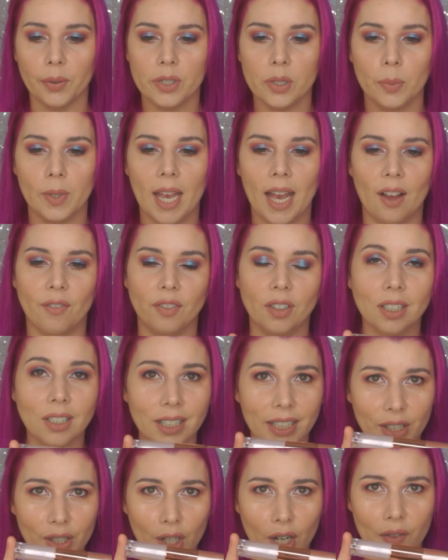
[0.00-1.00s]
So we have
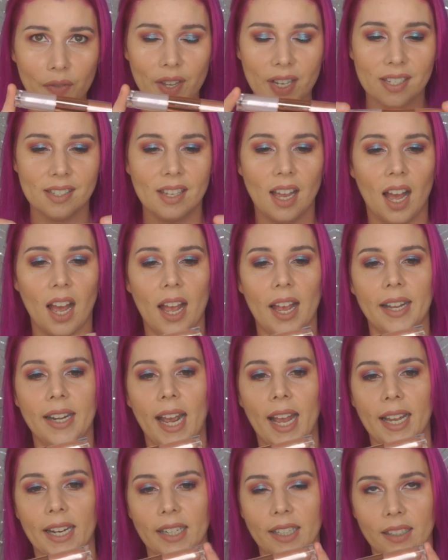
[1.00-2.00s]
glitter on this side
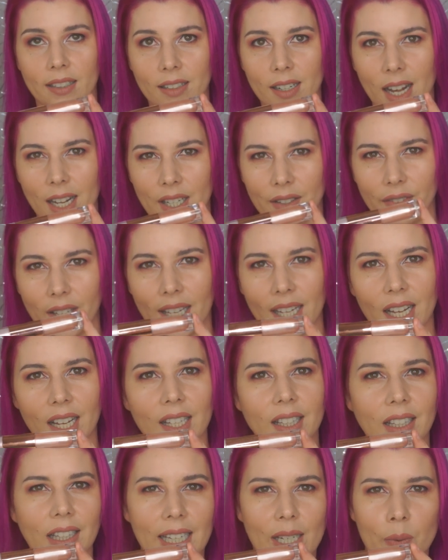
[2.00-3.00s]
and kind of like
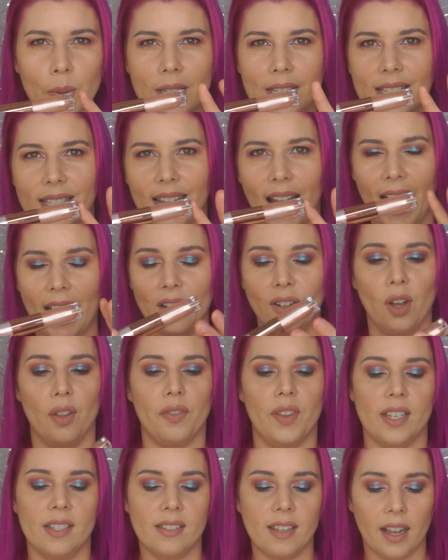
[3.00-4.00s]
liquid satin on
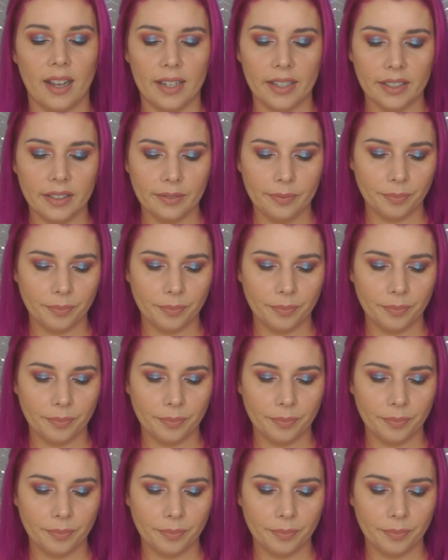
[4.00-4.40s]
this side.